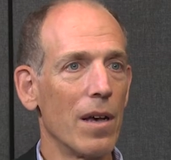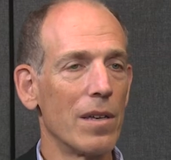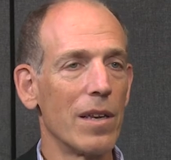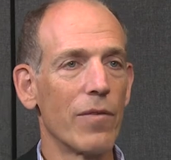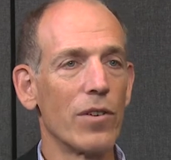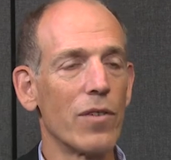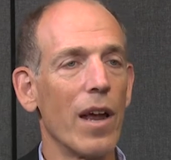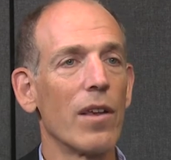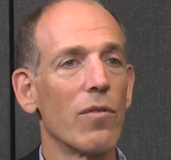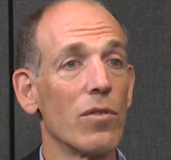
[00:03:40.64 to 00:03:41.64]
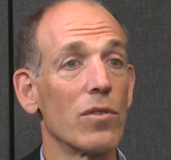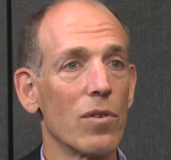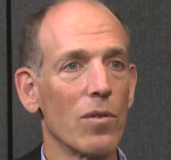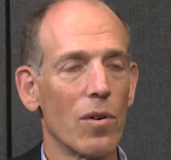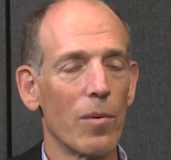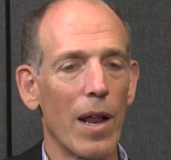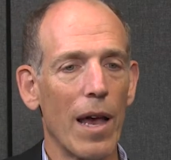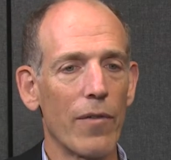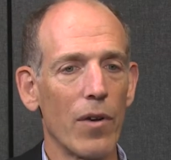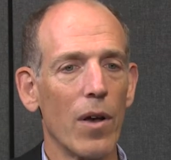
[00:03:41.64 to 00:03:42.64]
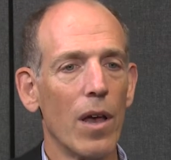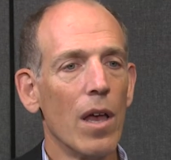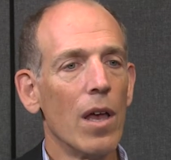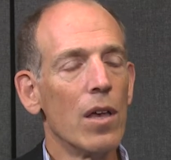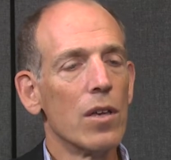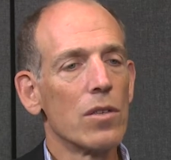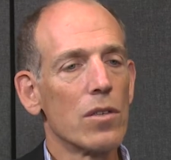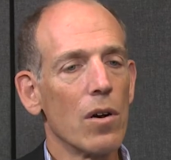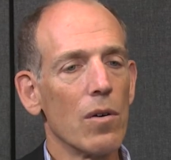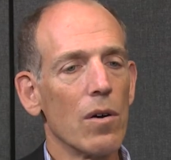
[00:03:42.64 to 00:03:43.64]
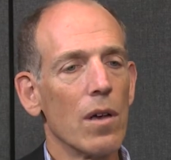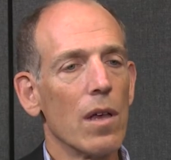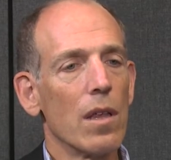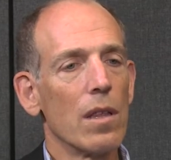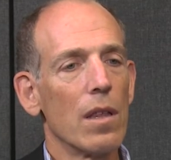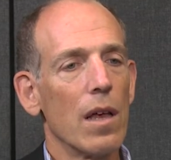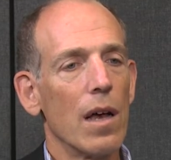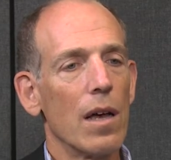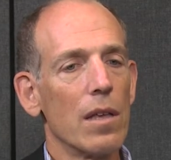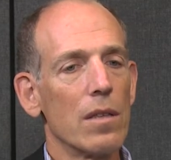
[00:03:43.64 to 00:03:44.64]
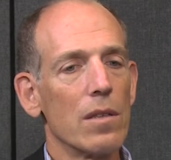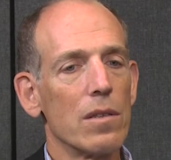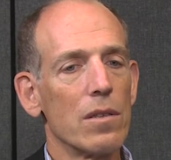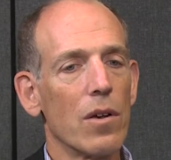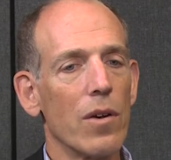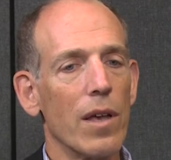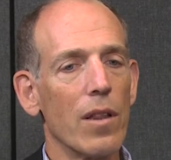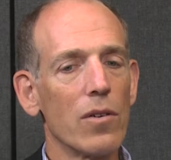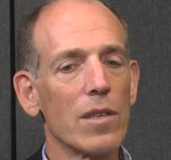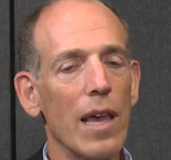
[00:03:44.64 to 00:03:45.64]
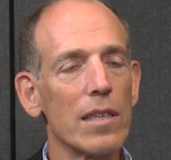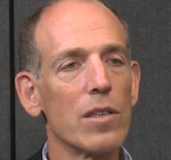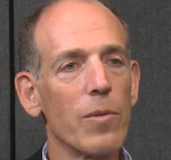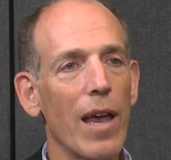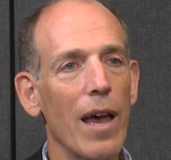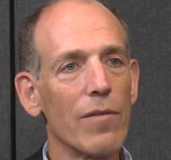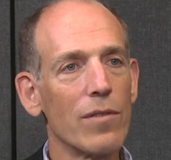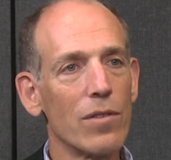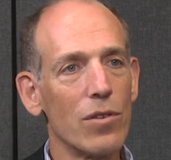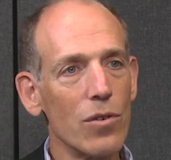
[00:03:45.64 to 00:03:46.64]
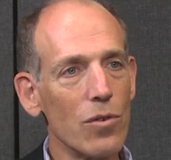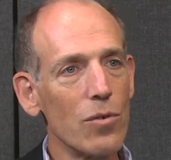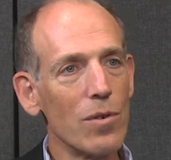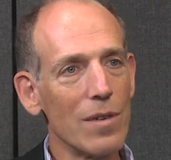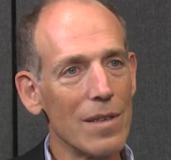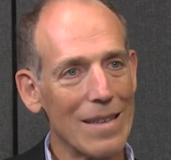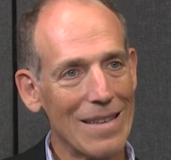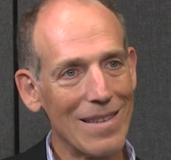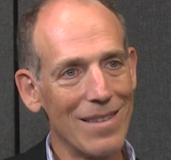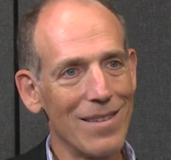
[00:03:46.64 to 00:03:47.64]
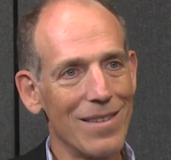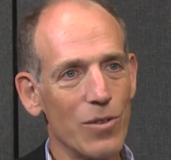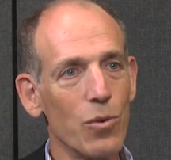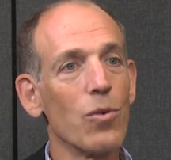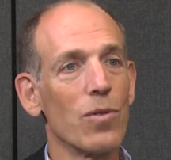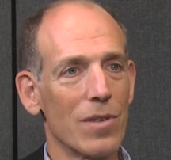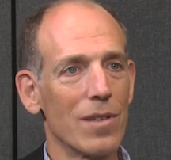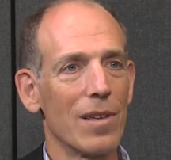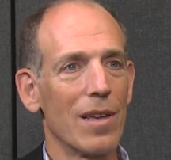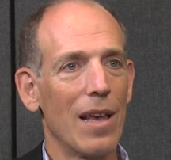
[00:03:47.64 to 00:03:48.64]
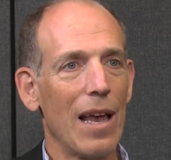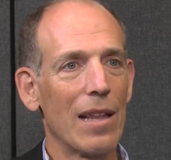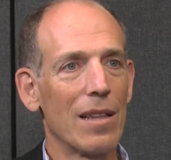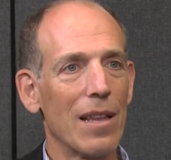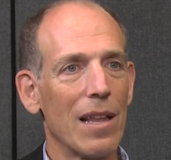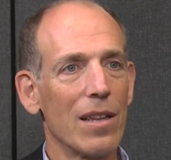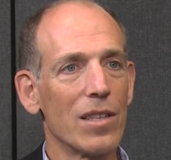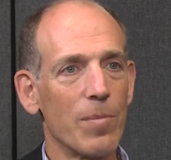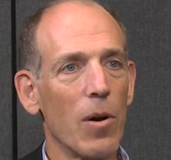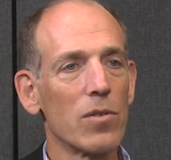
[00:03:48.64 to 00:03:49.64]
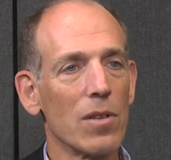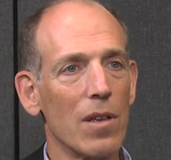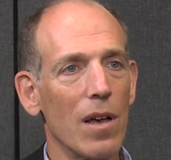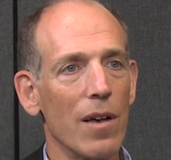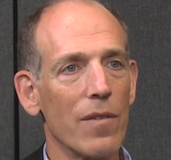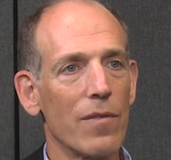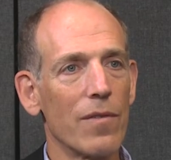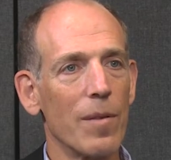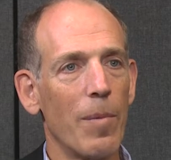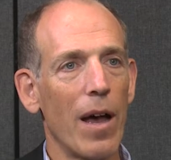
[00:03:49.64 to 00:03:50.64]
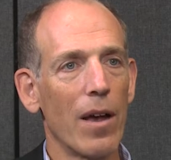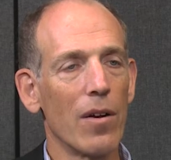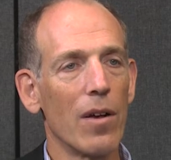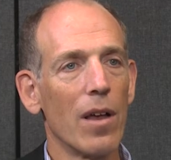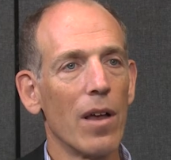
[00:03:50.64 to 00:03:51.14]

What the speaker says: different trading routes, or what have you. So in those cases, we have two tools at the disposal of the buyer.